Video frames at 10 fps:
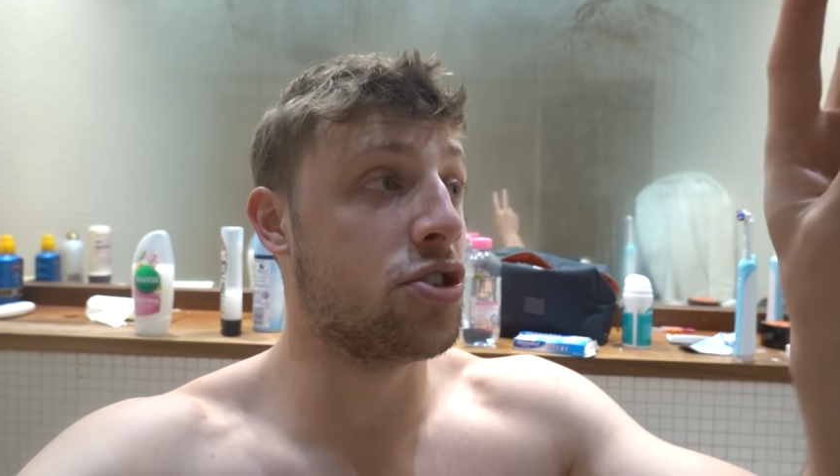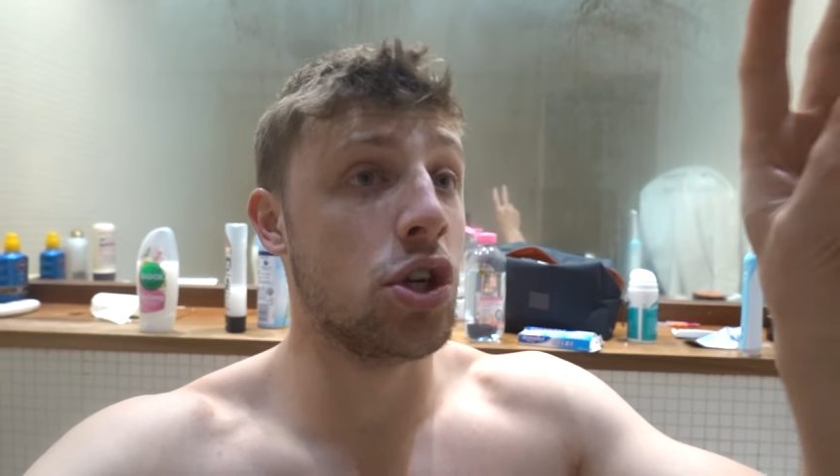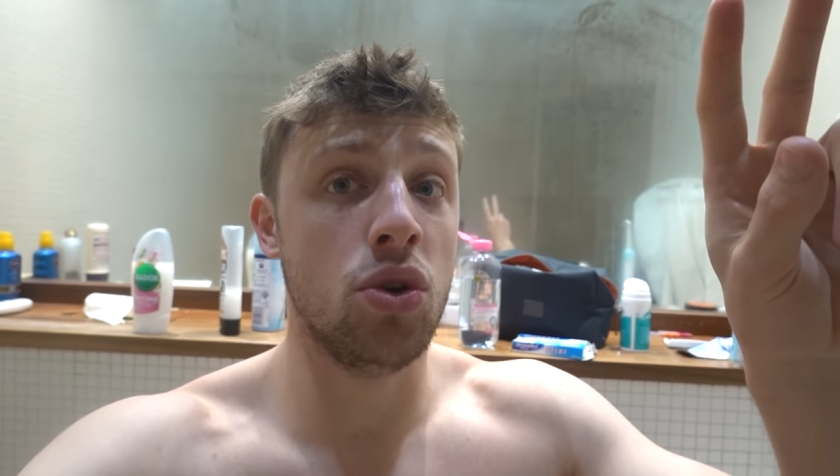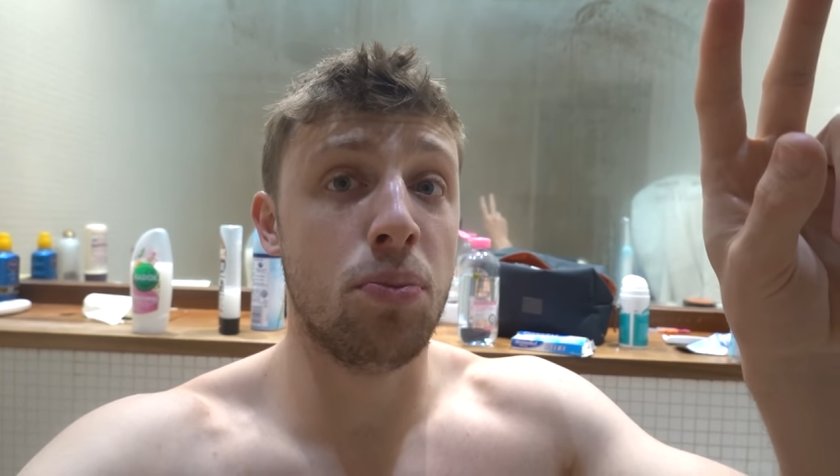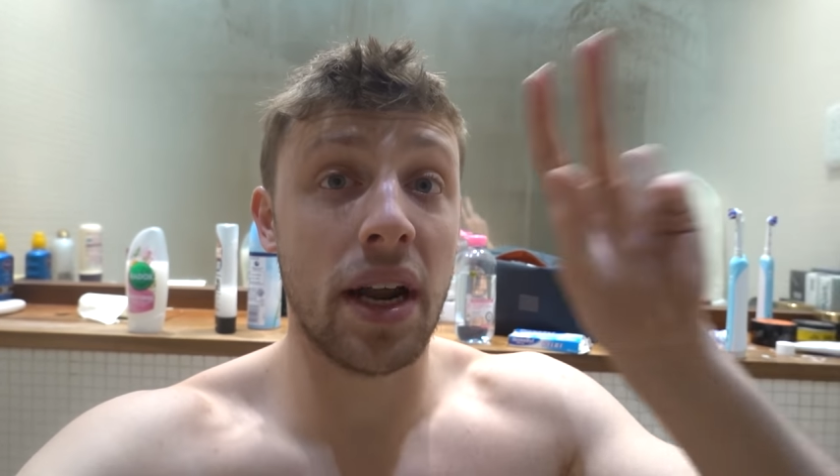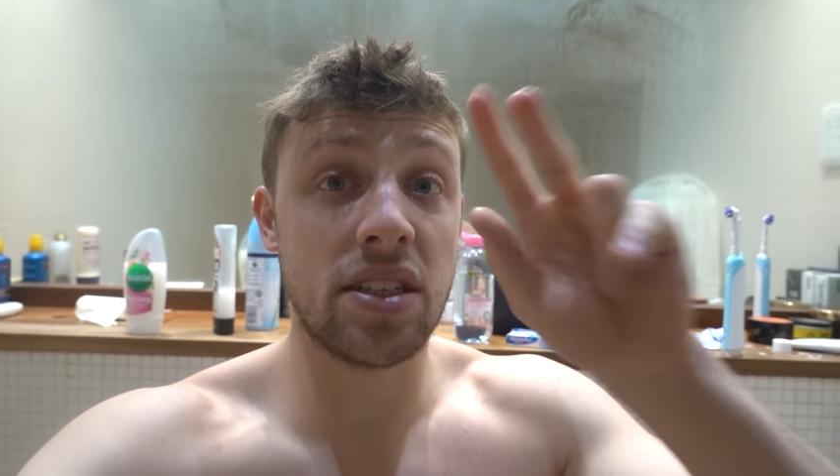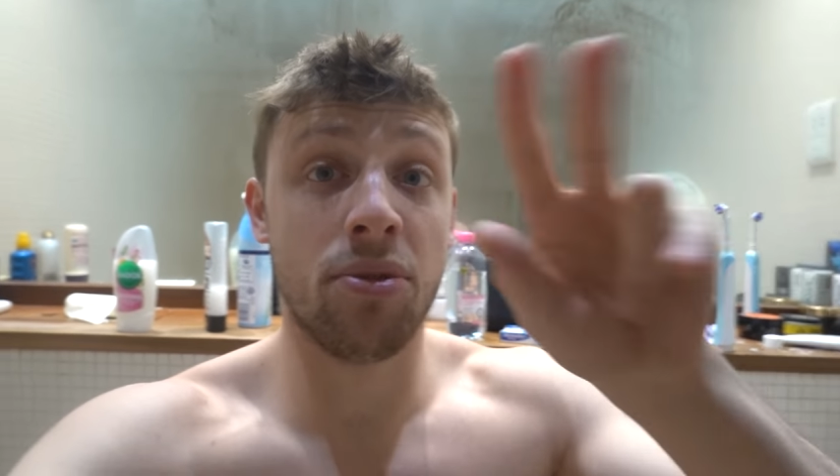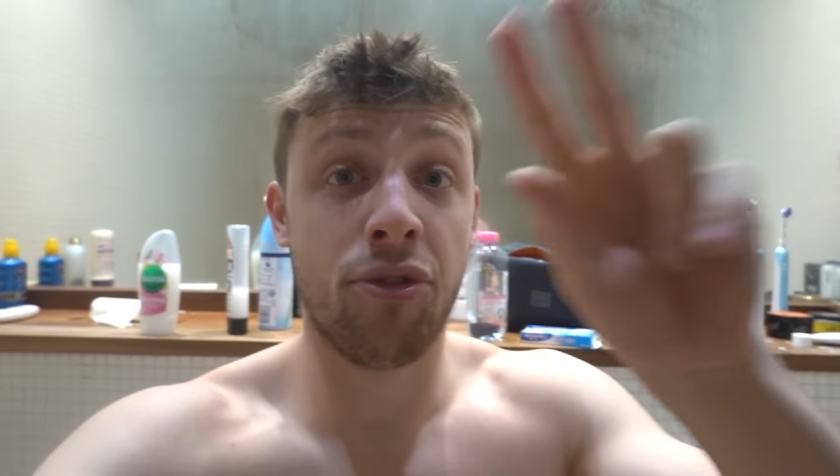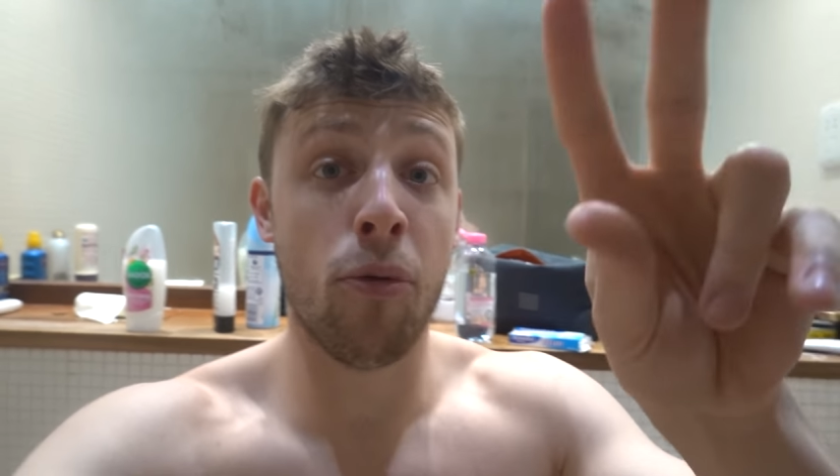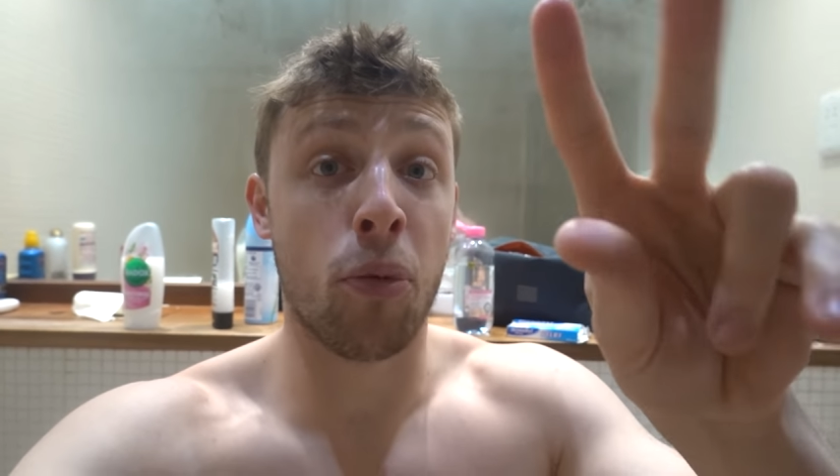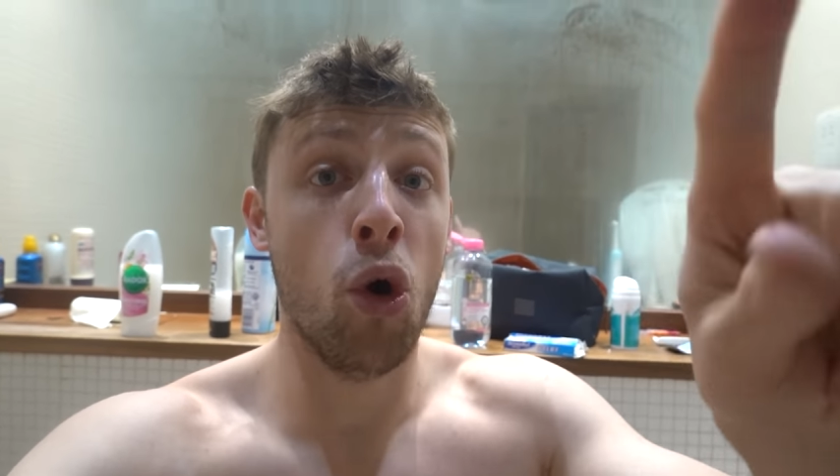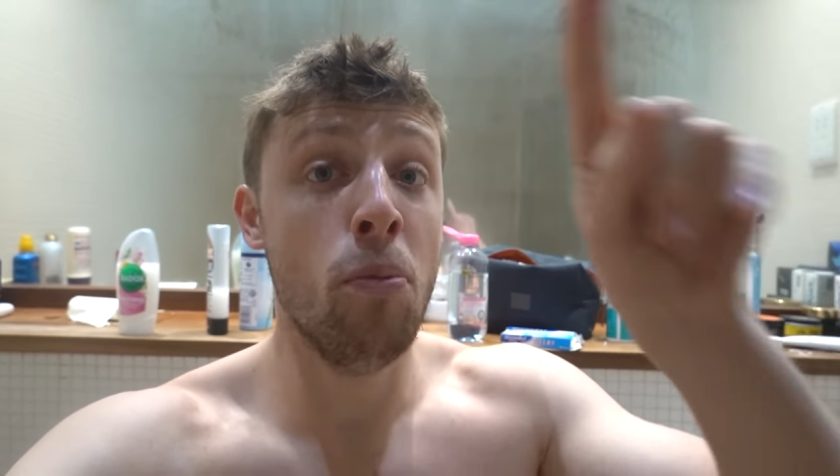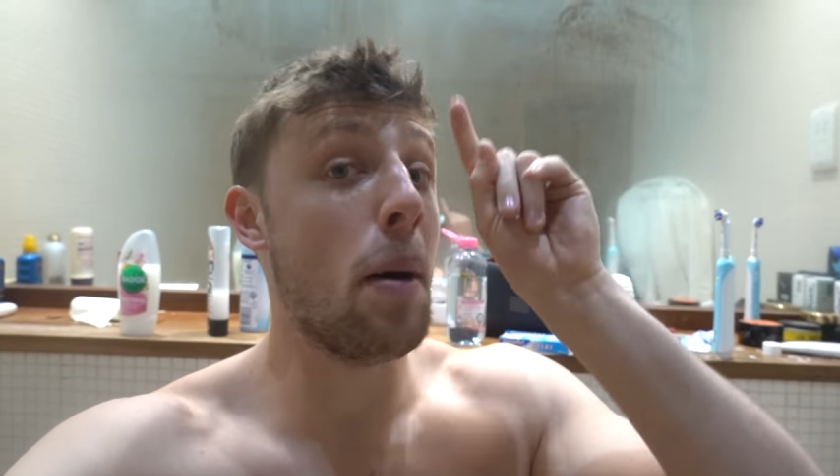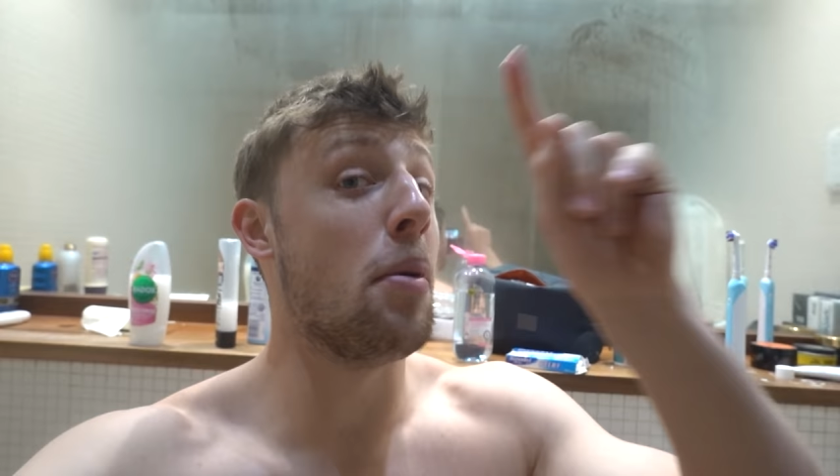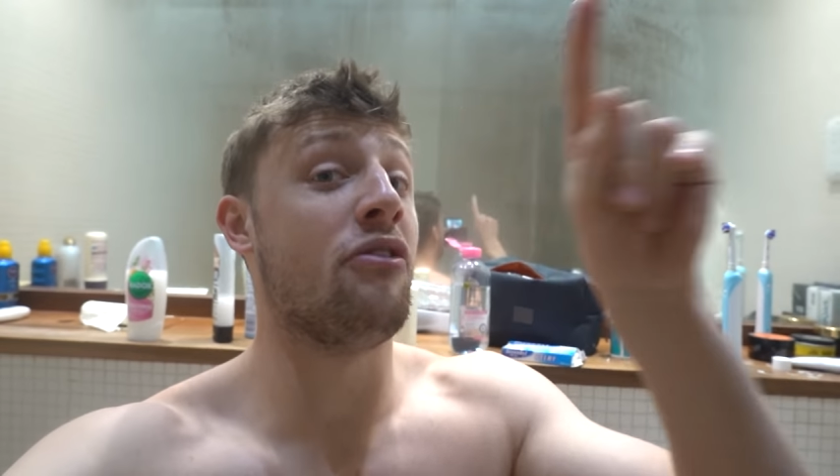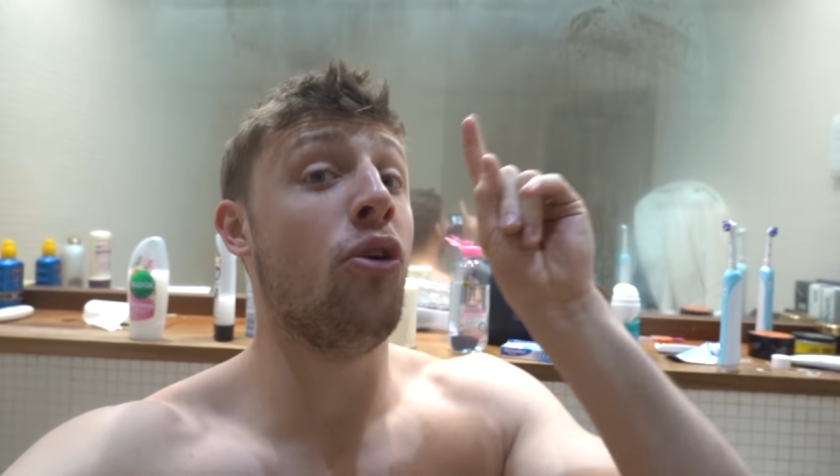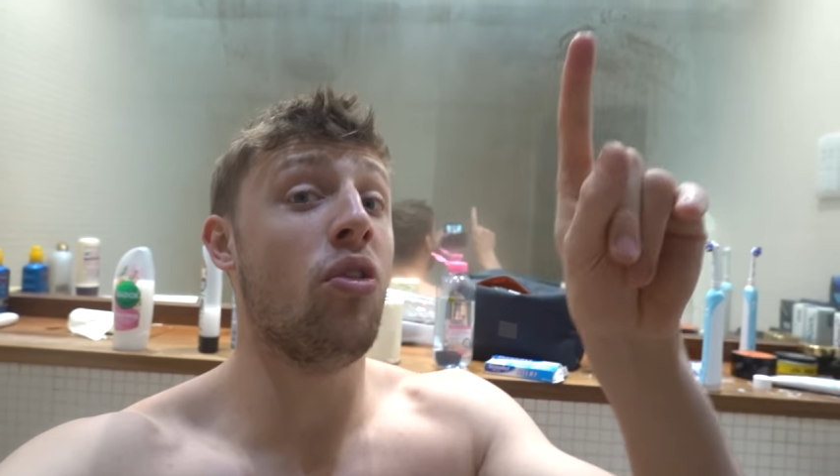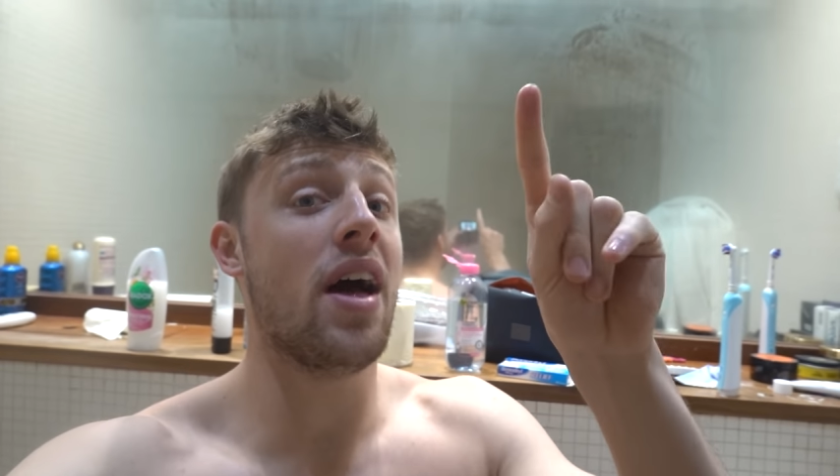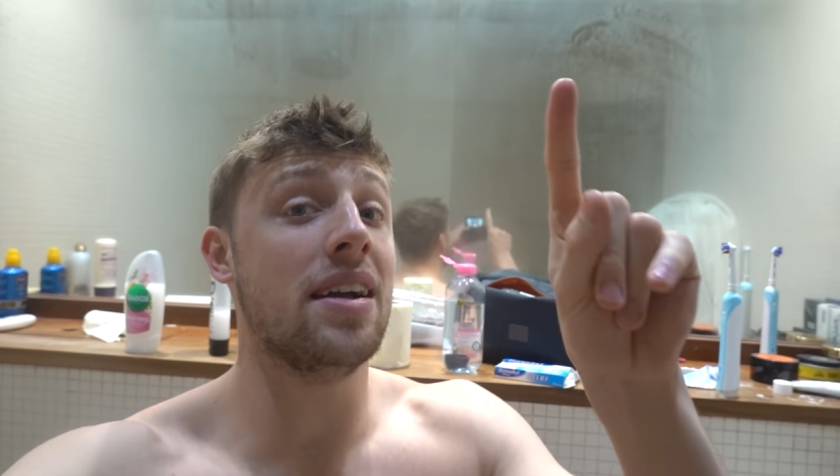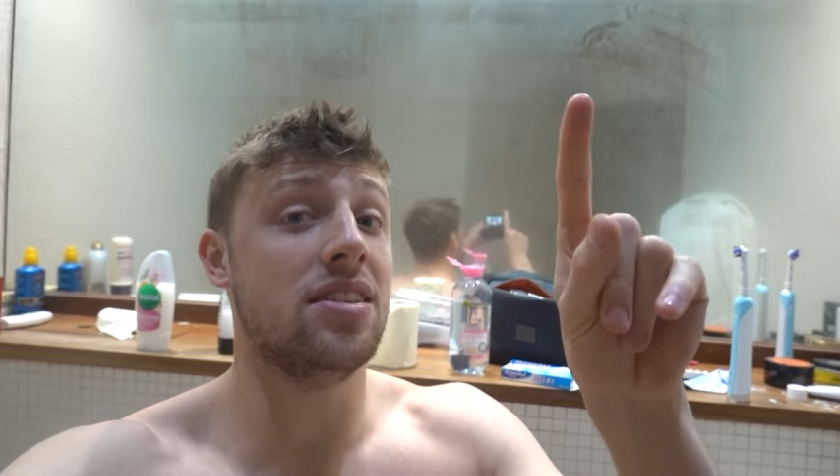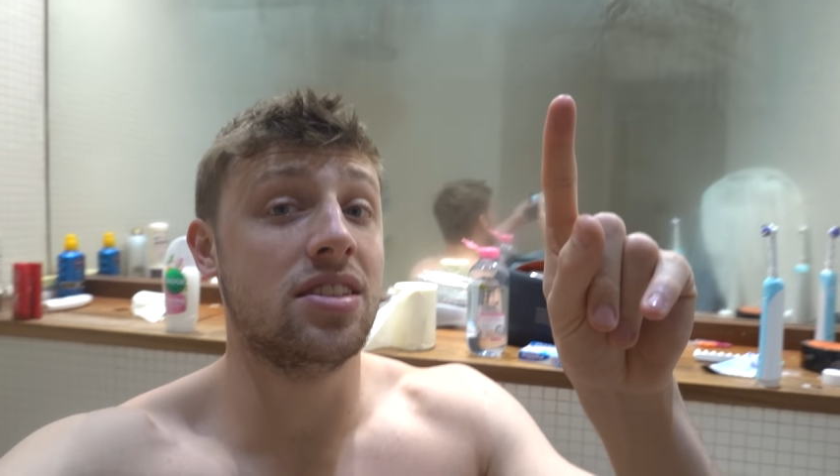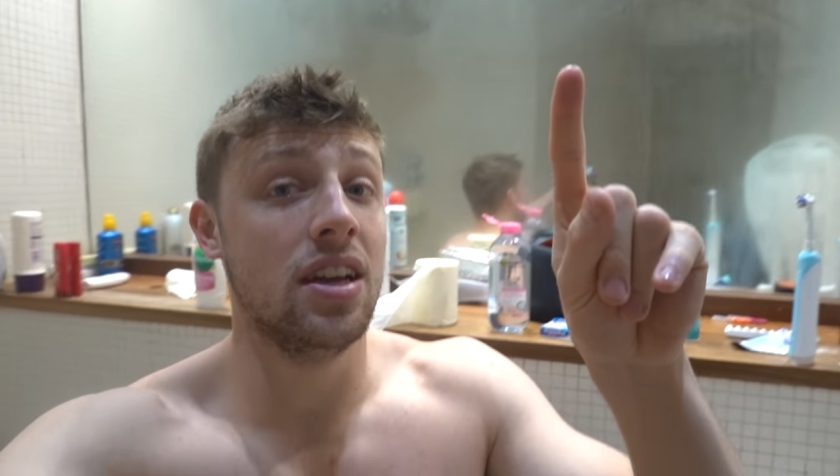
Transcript: to play some football, but before that,